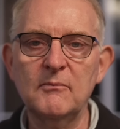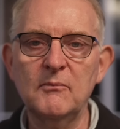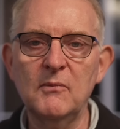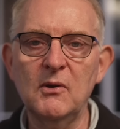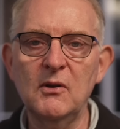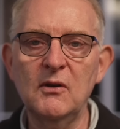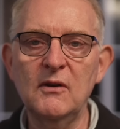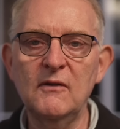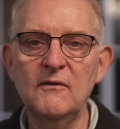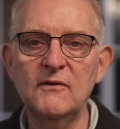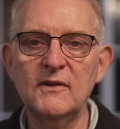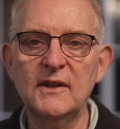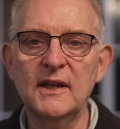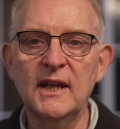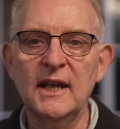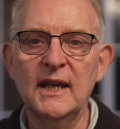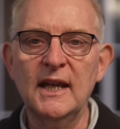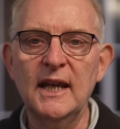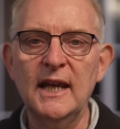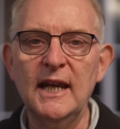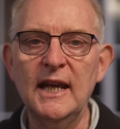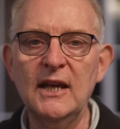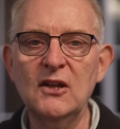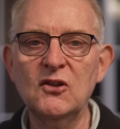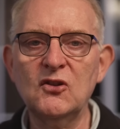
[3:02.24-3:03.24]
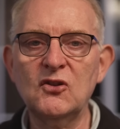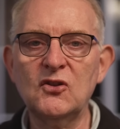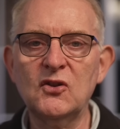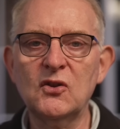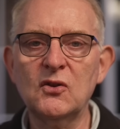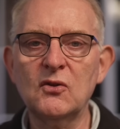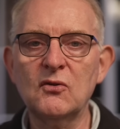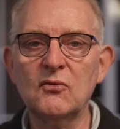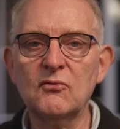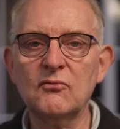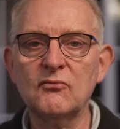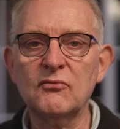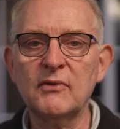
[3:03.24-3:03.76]
moved
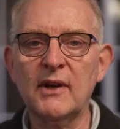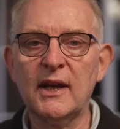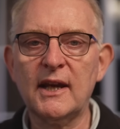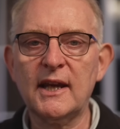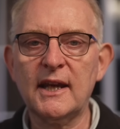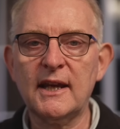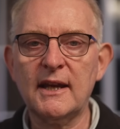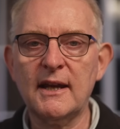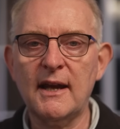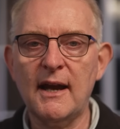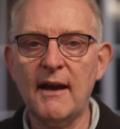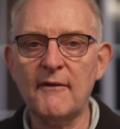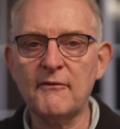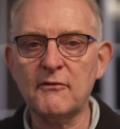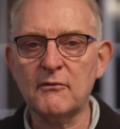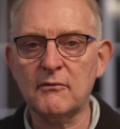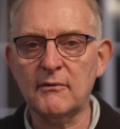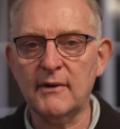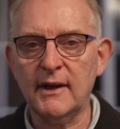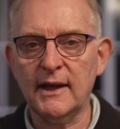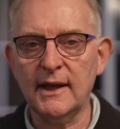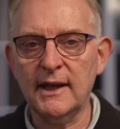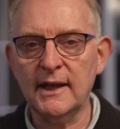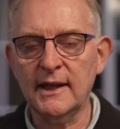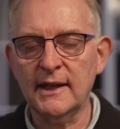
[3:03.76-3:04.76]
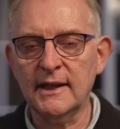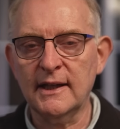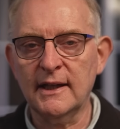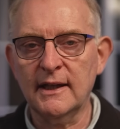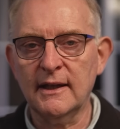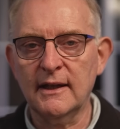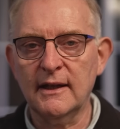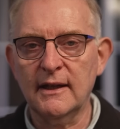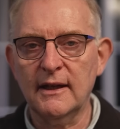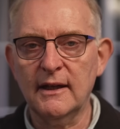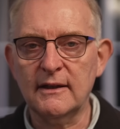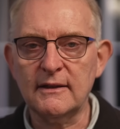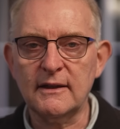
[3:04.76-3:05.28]
into recovery
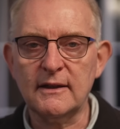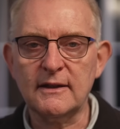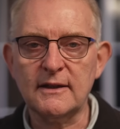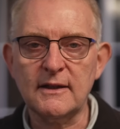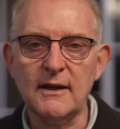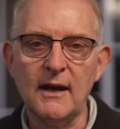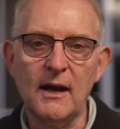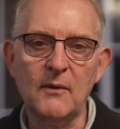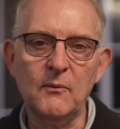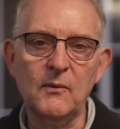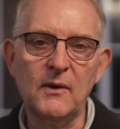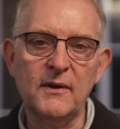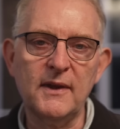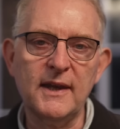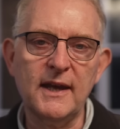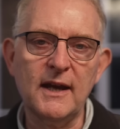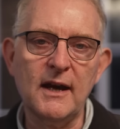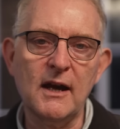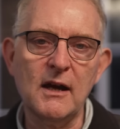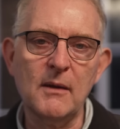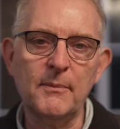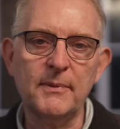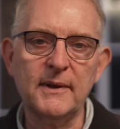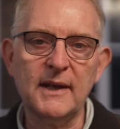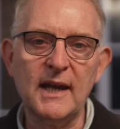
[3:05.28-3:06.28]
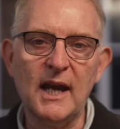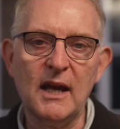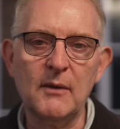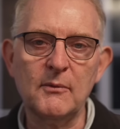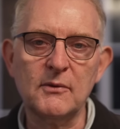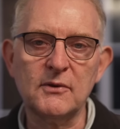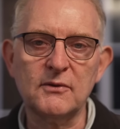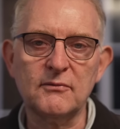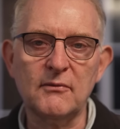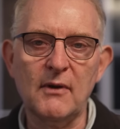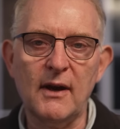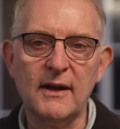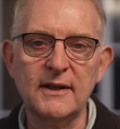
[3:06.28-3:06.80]
at a time when the RBA
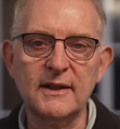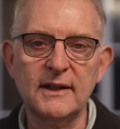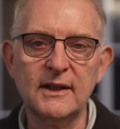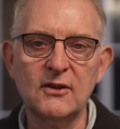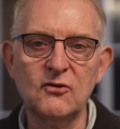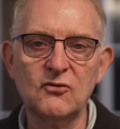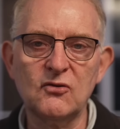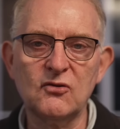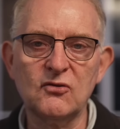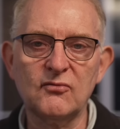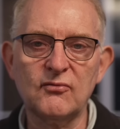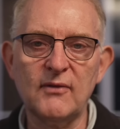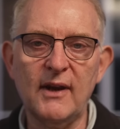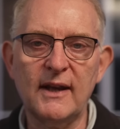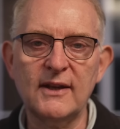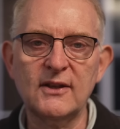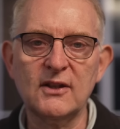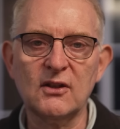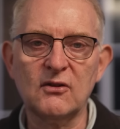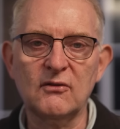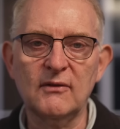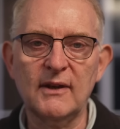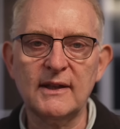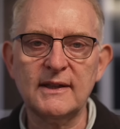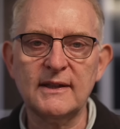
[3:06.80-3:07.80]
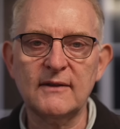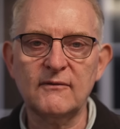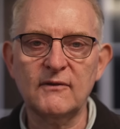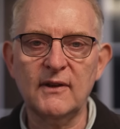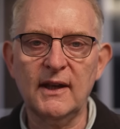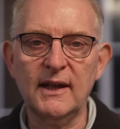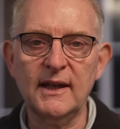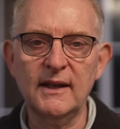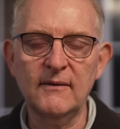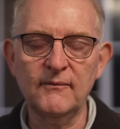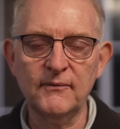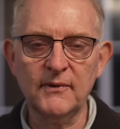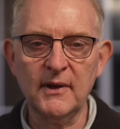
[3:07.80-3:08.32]
was rising interest rates
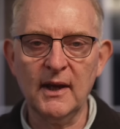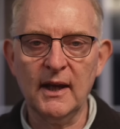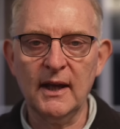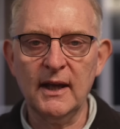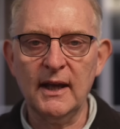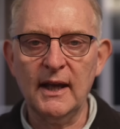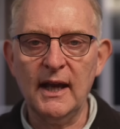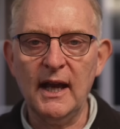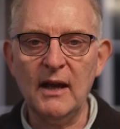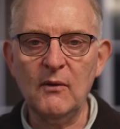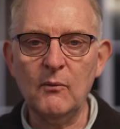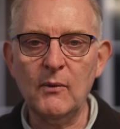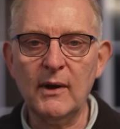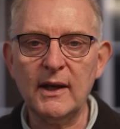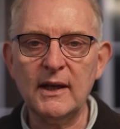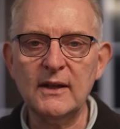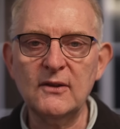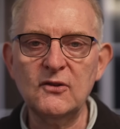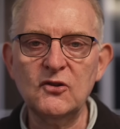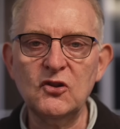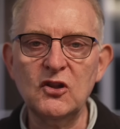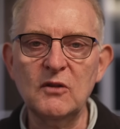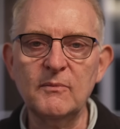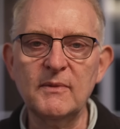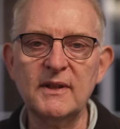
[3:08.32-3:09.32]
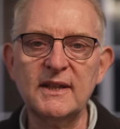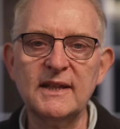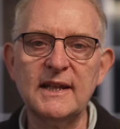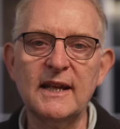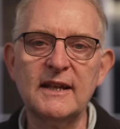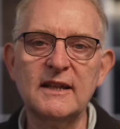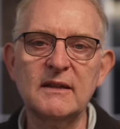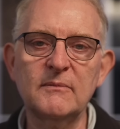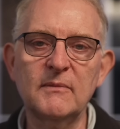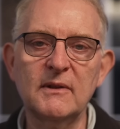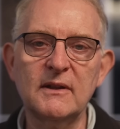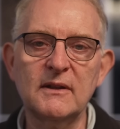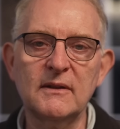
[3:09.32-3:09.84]
aggressively and when consumer
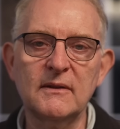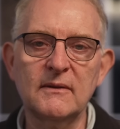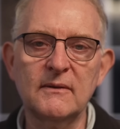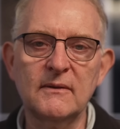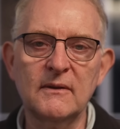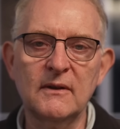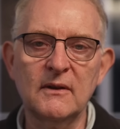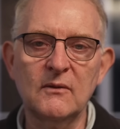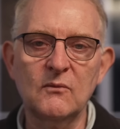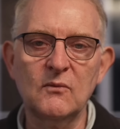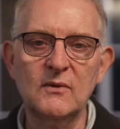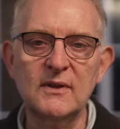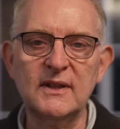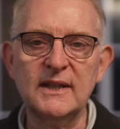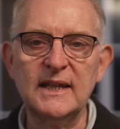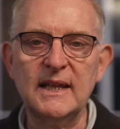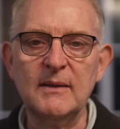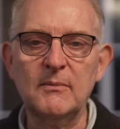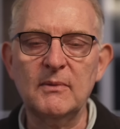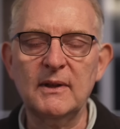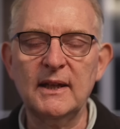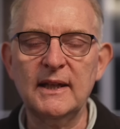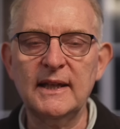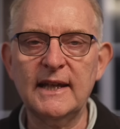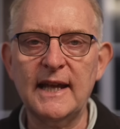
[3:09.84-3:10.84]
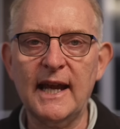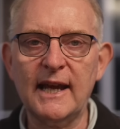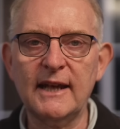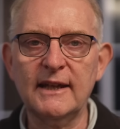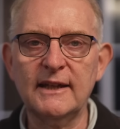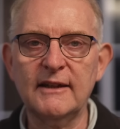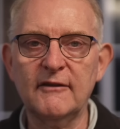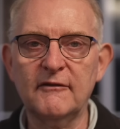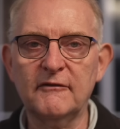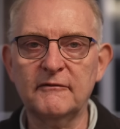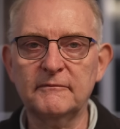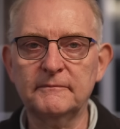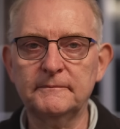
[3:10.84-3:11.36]
sentiment was deeply
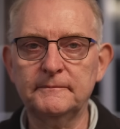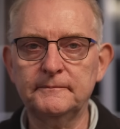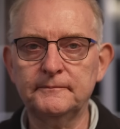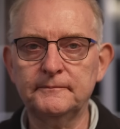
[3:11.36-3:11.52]
negative.